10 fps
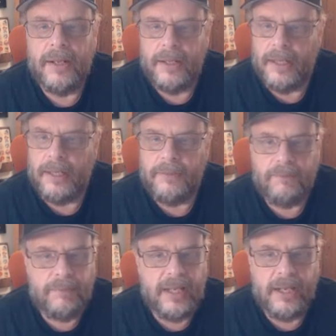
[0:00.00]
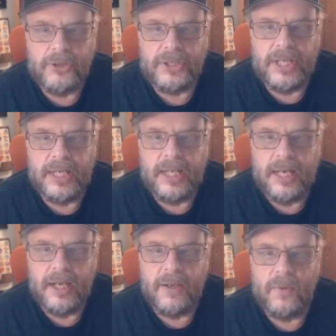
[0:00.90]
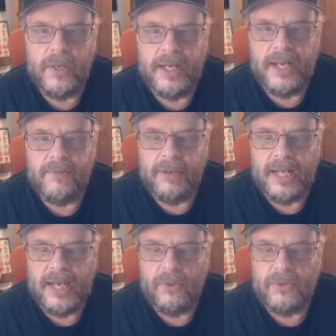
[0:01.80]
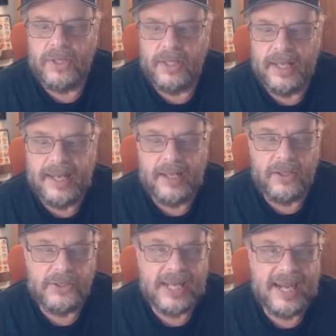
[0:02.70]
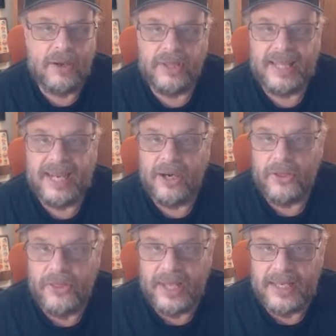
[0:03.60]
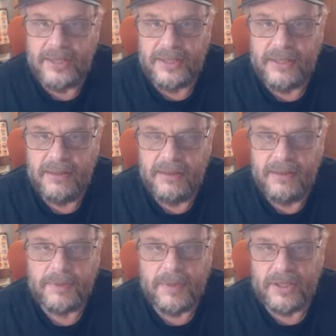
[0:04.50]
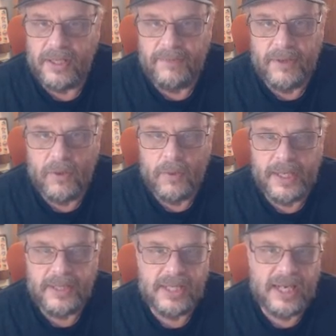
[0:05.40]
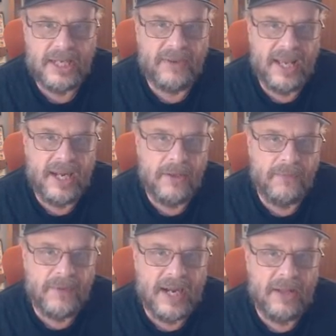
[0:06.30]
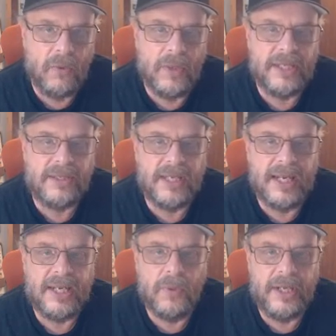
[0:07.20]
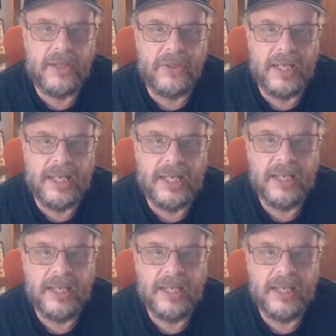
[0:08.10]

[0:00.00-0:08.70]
I'd be interested to hear what everybody out, else out there thinks, especially if you're a White Sox fan and you follow the White Sox. What do you think?